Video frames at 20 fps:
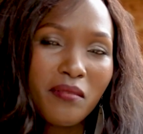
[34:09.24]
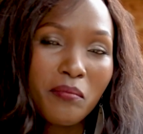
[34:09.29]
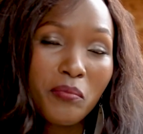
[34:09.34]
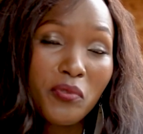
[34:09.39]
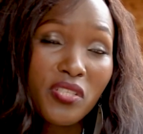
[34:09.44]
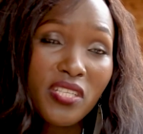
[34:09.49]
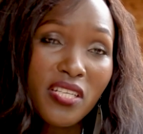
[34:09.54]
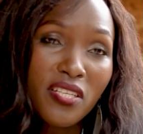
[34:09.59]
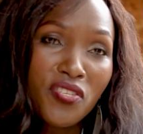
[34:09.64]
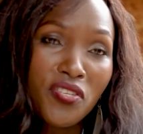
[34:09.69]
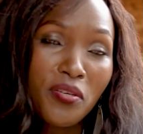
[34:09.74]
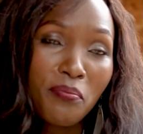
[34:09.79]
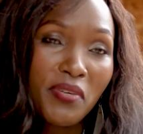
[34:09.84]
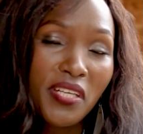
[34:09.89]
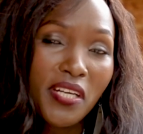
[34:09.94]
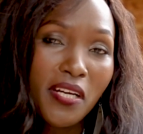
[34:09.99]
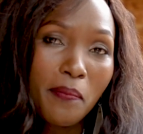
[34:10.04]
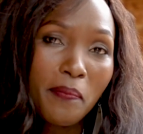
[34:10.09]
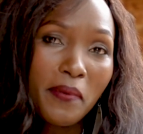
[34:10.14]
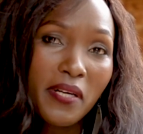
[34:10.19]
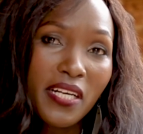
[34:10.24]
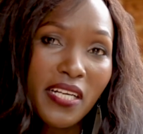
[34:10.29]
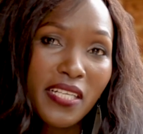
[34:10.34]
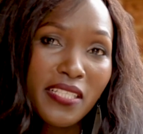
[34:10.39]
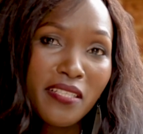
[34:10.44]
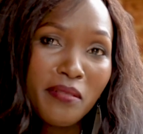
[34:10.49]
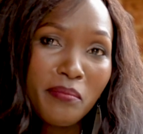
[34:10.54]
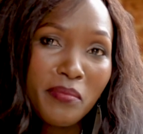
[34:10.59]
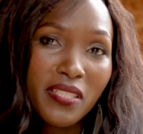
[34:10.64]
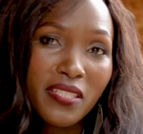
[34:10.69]
Modusher Makeup
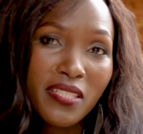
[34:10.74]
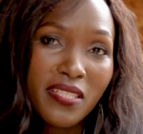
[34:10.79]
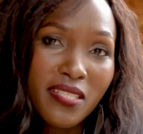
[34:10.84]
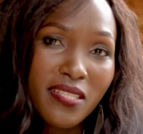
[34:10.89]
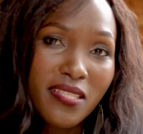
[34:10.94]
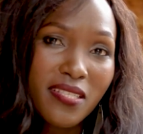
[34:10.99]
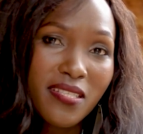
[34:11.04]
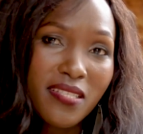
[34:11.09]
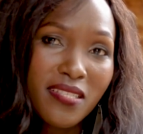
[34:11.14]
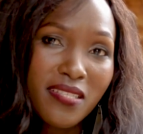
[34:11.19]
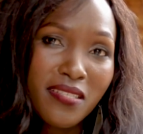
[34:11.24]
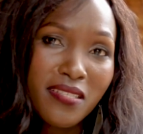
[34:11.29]
Academy is